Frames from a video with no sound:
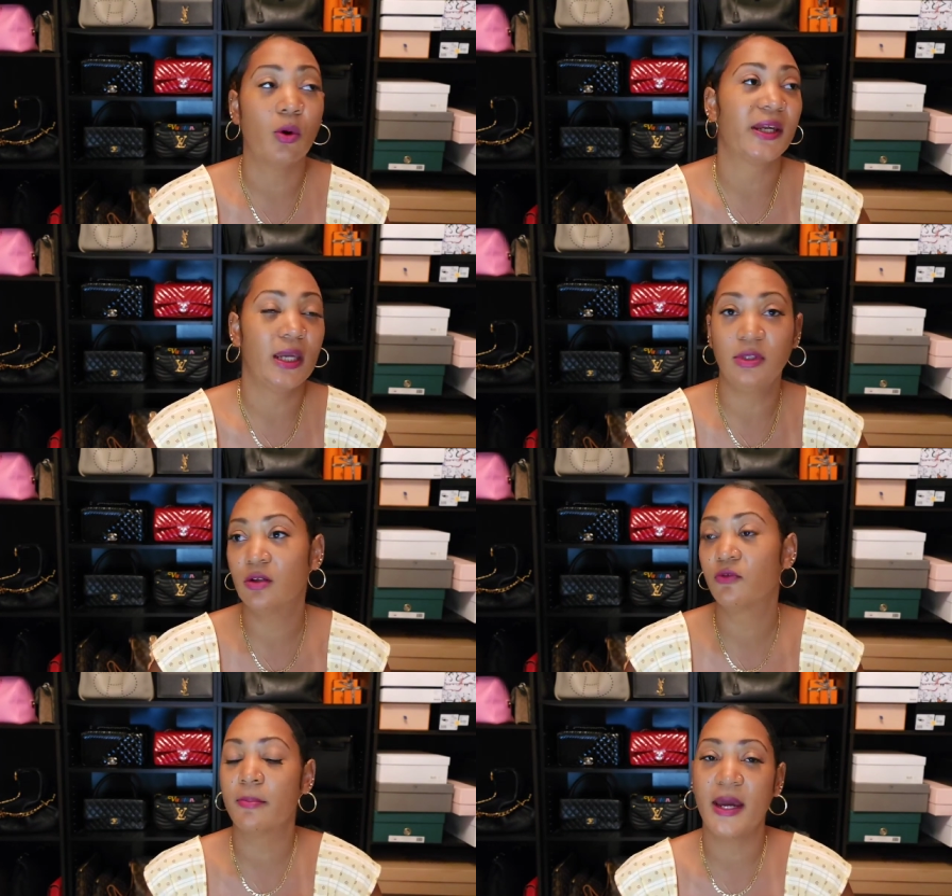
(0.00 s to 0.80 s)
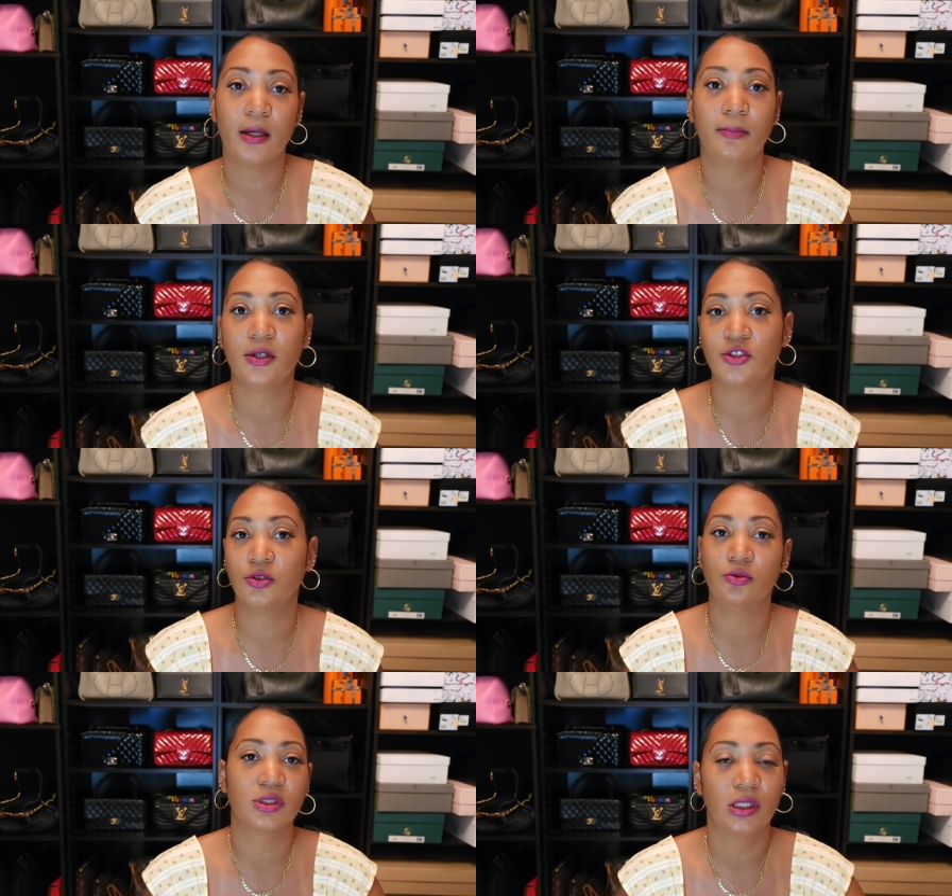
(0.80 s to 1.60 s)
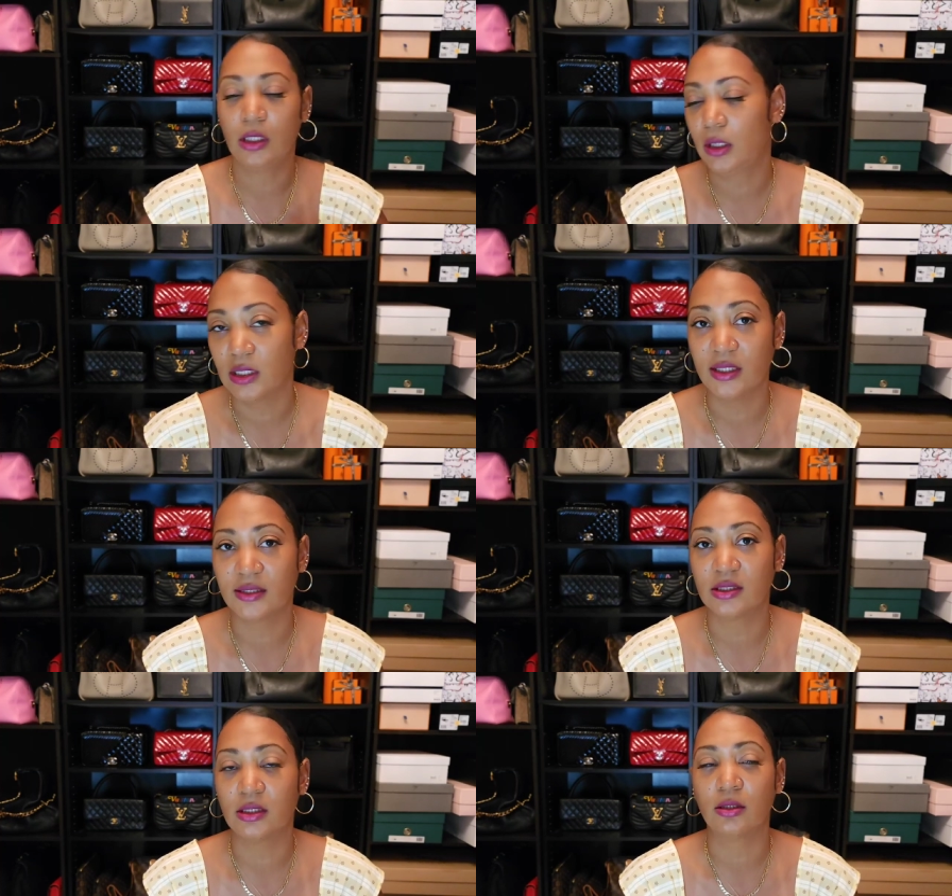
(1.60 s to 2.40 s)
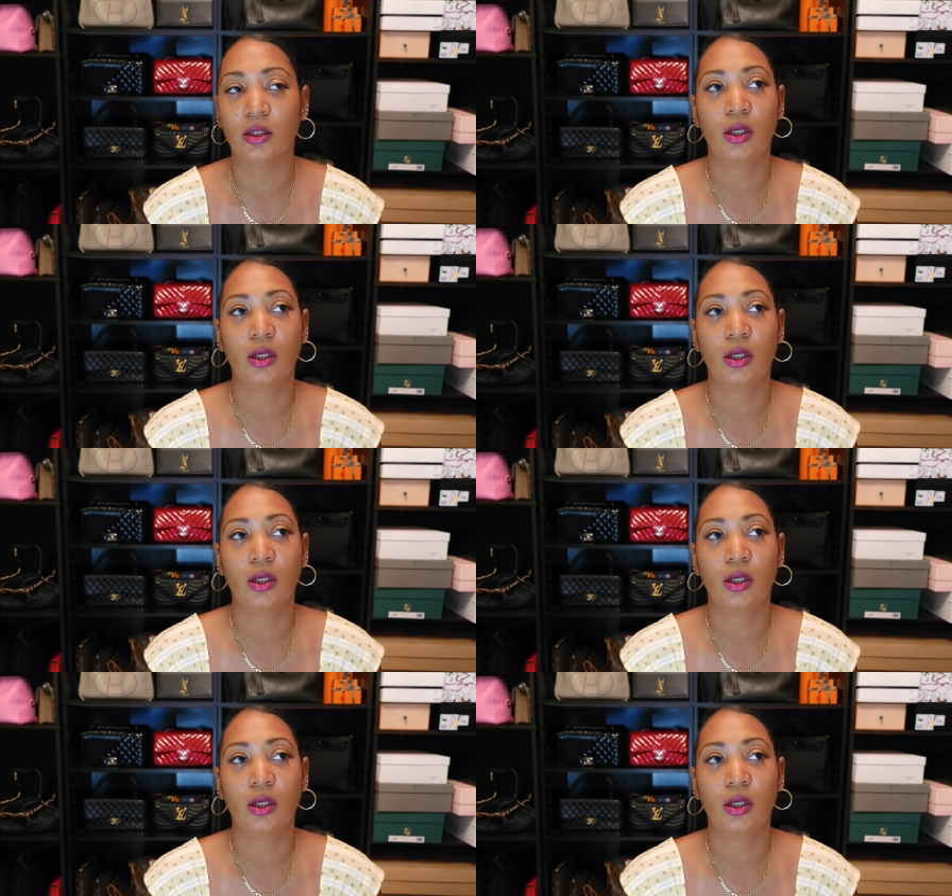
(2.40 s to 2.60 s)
Or I came in here for a bag and pair of shoes, and that's it.